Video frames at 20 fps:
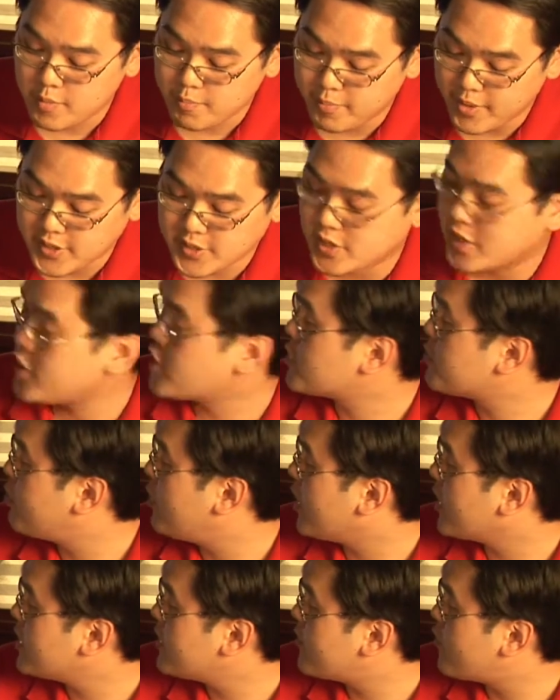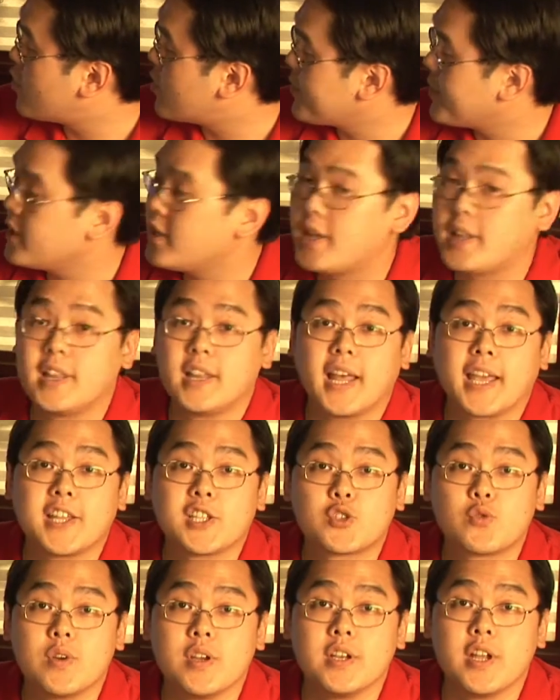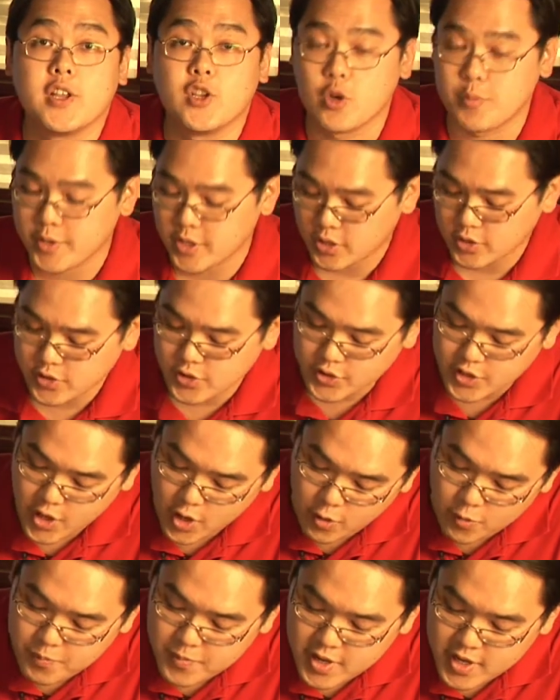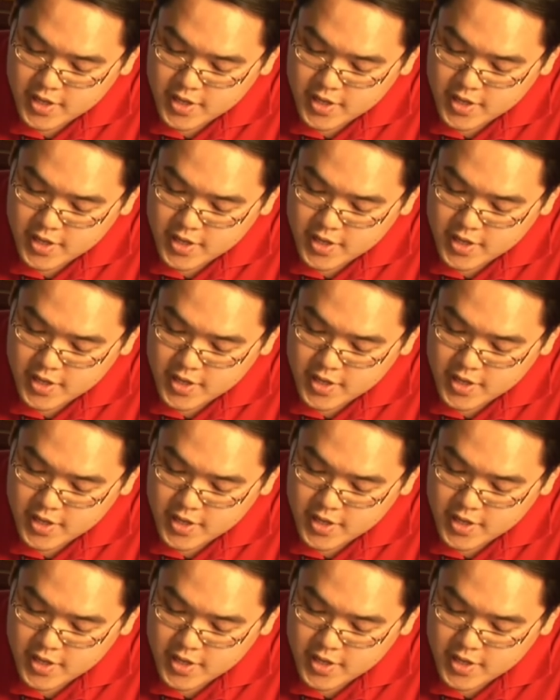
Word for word: Basically, just plug in the formula like it's written, and you'll be good to go.